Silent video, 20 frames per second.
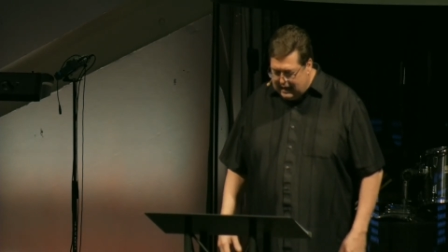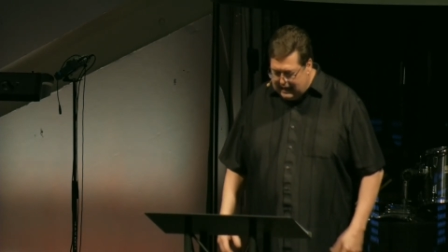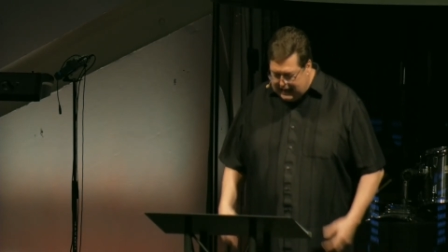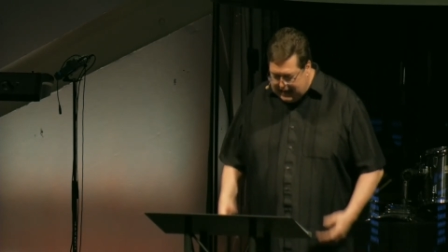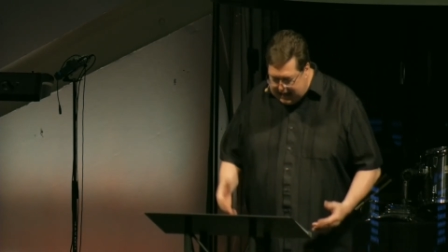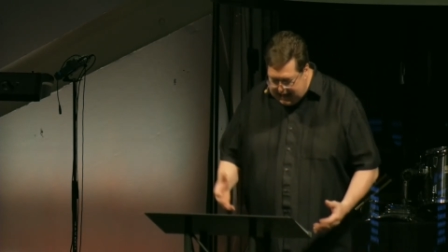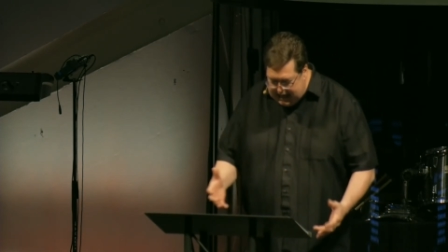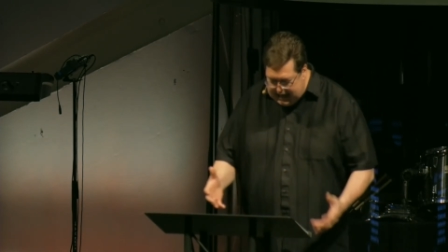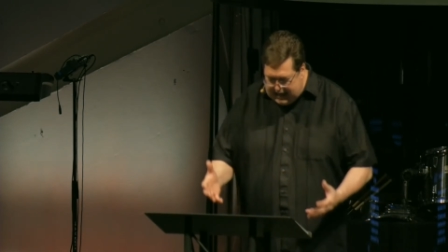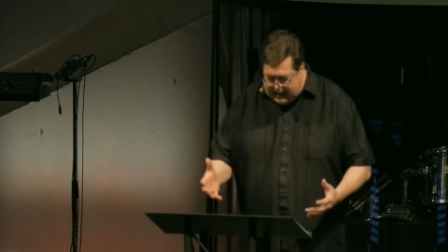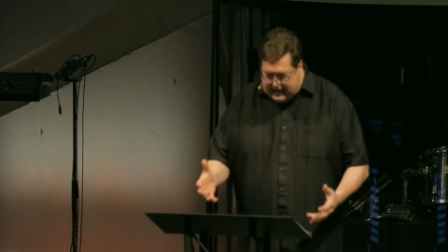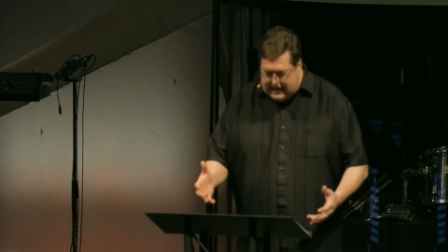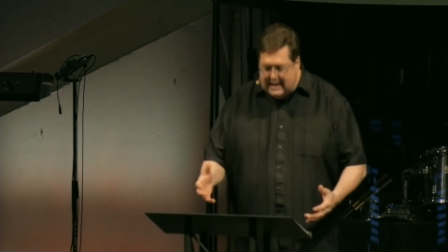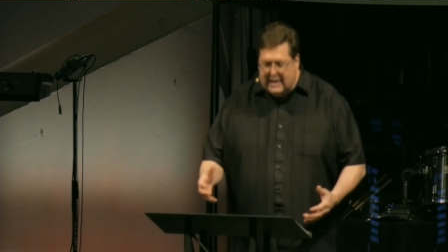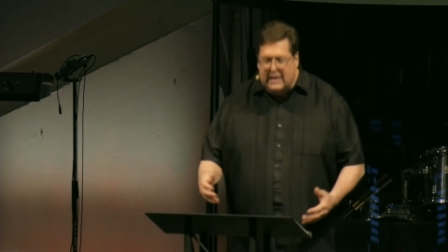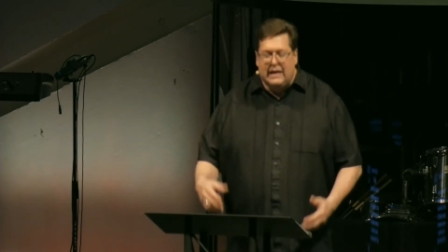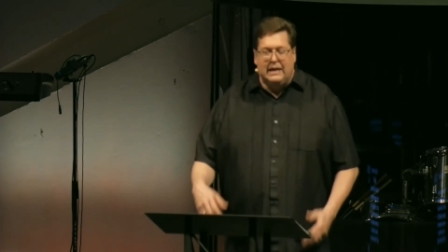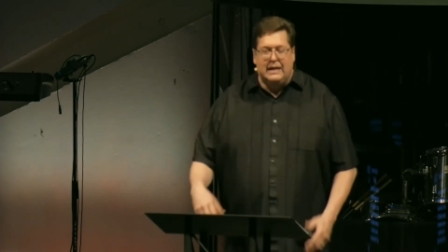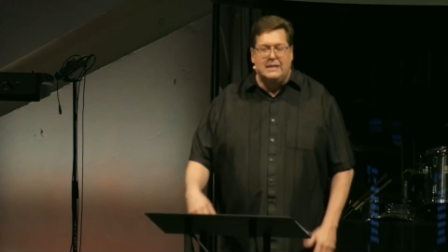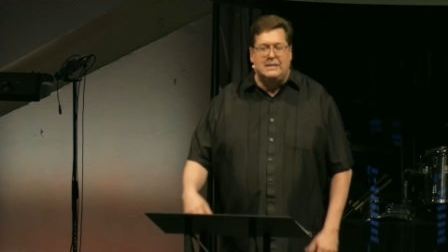
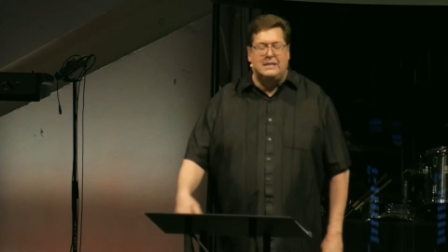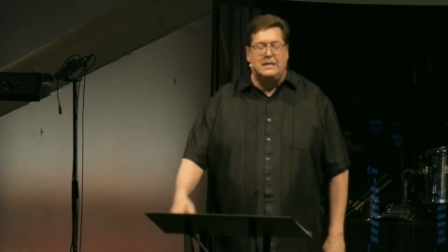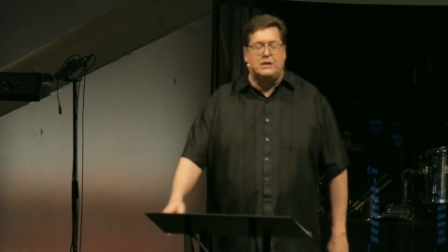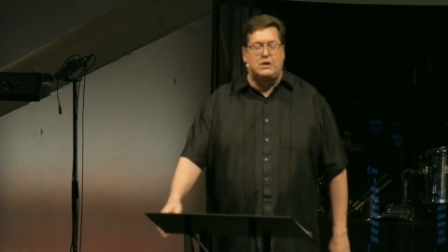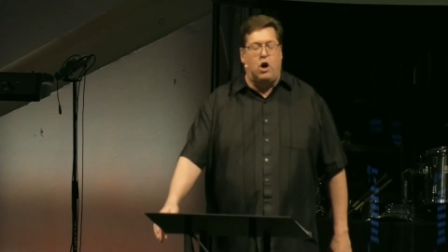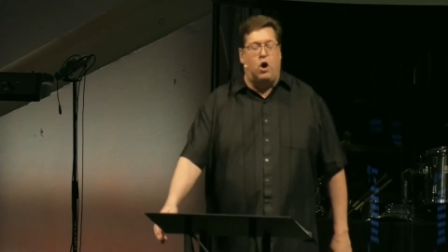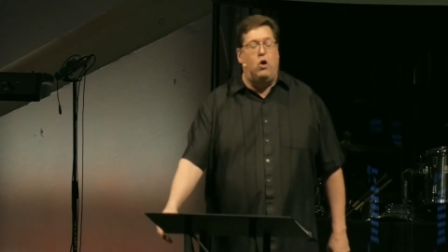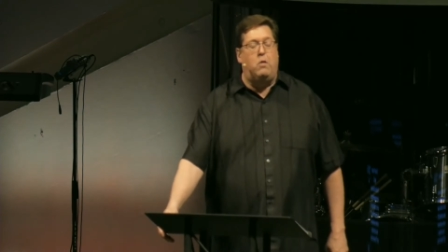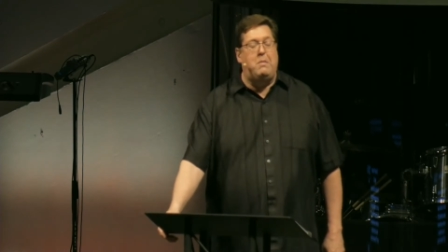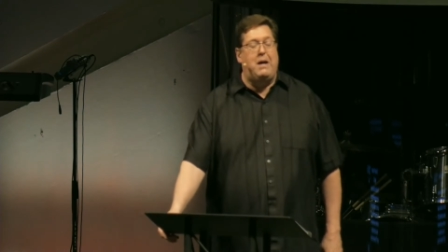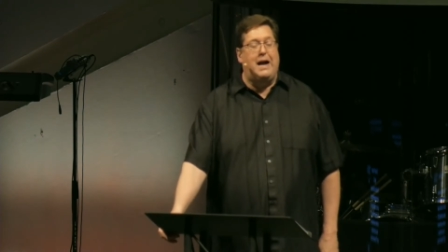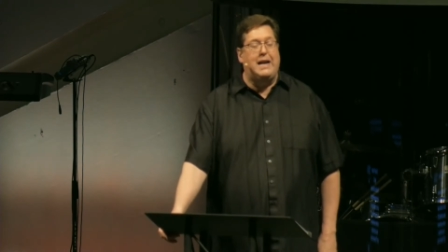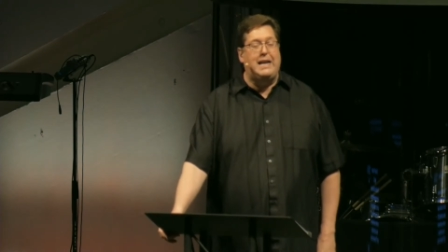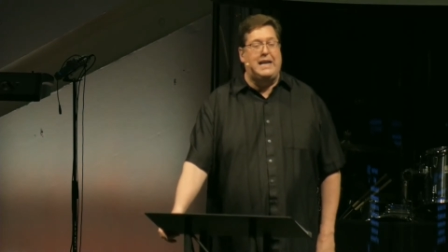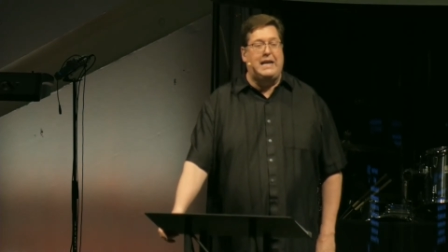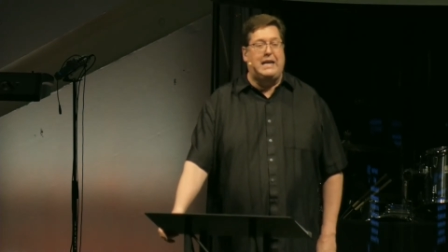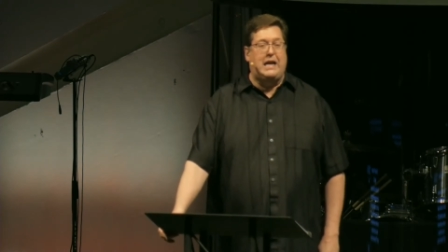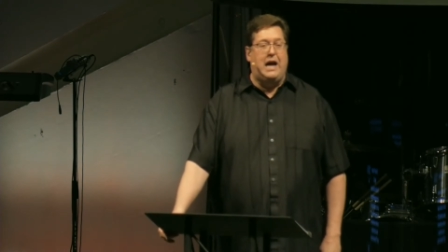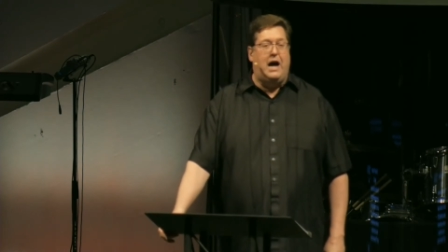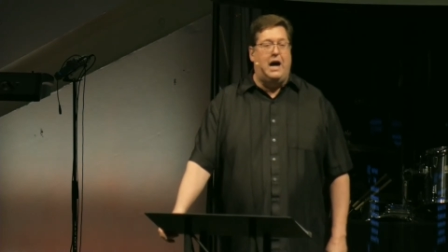He is this
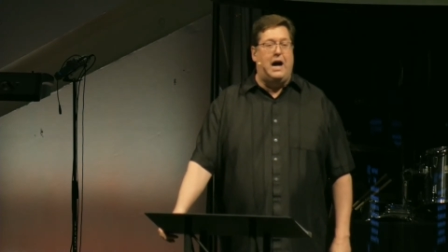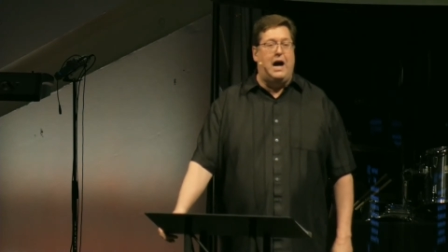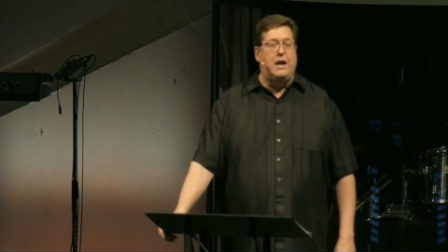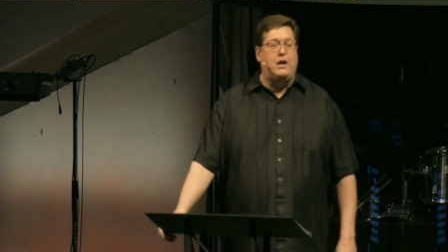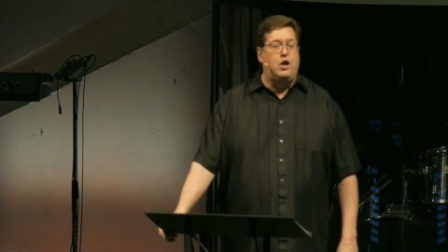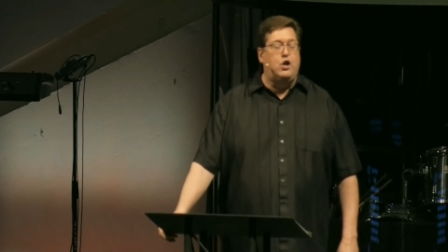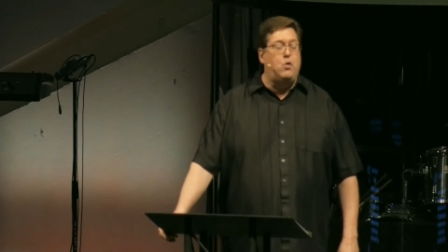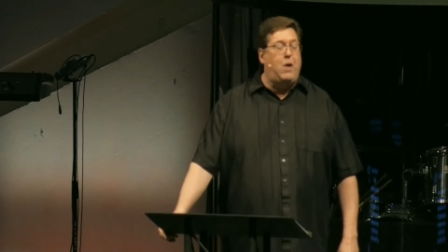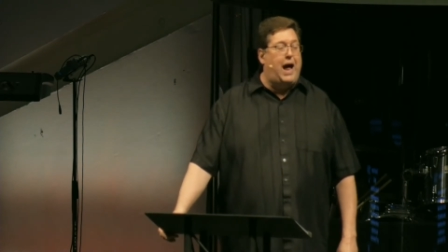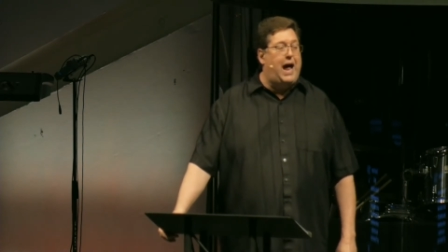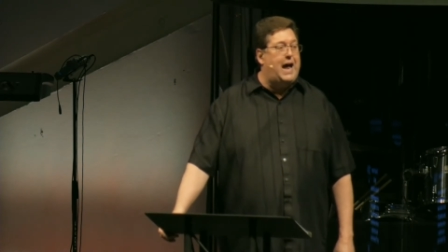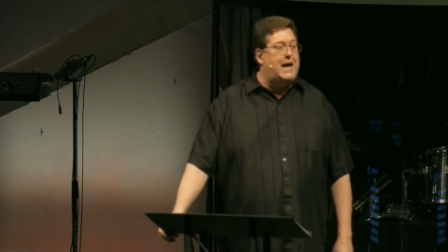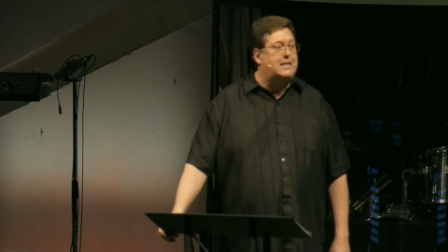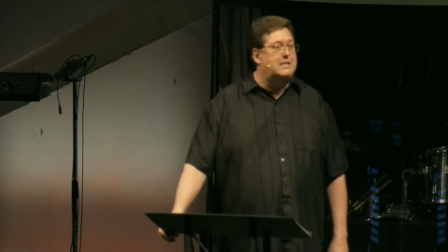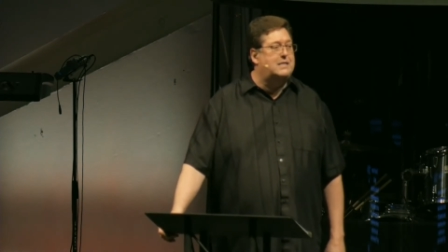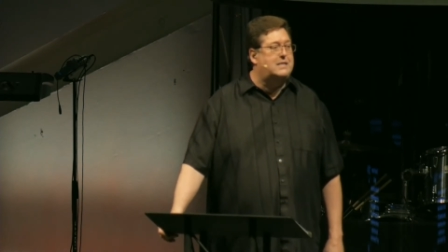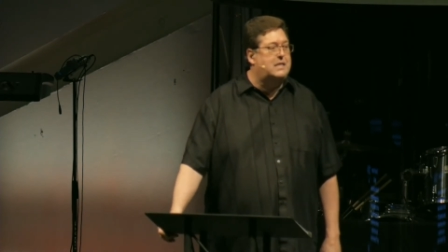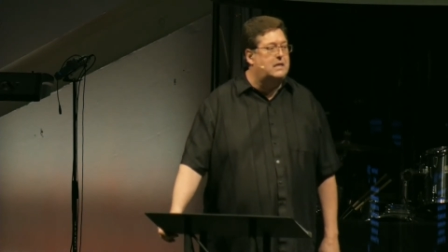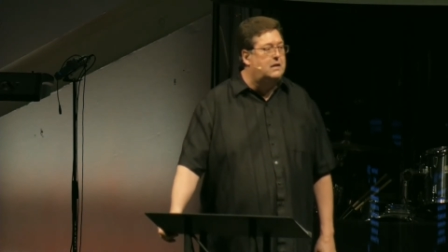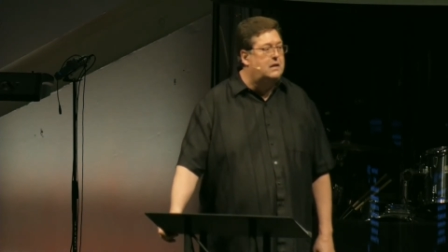Almighty God who
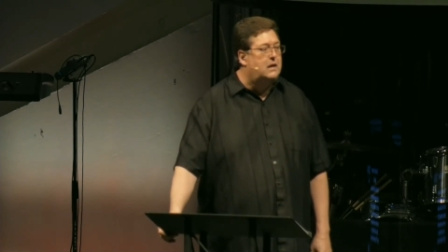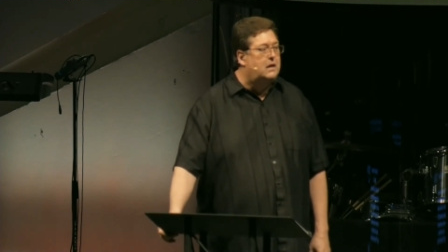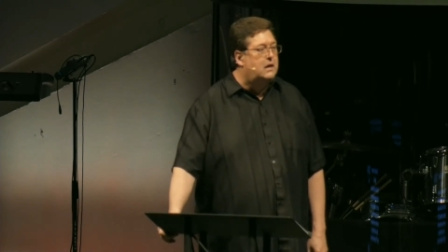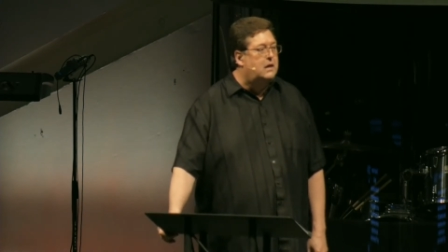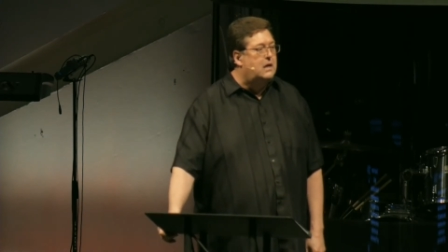has the